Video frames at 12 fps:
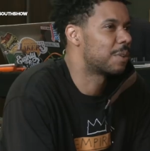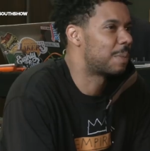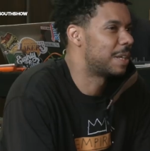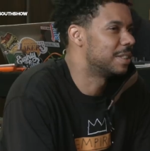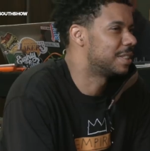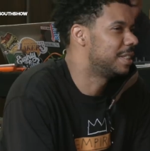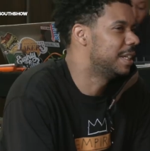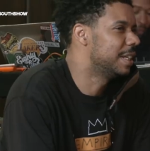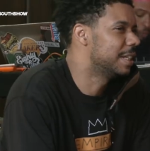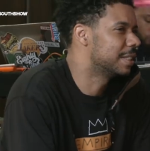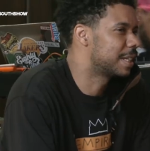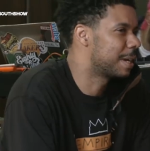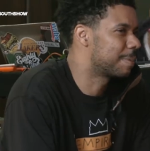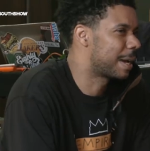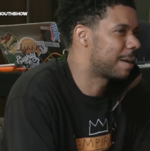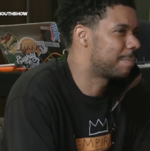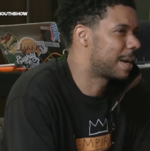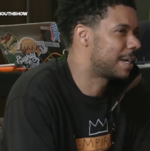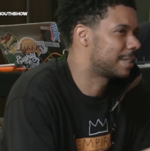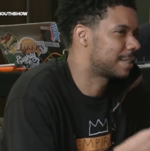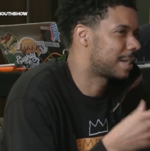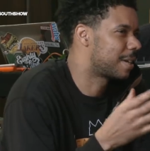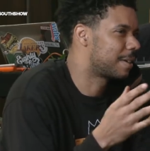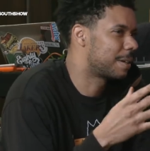talking about the sneakers that got bought
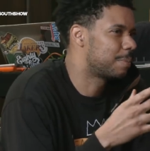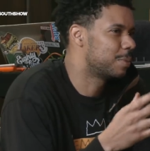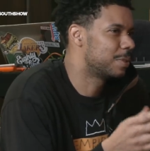and all that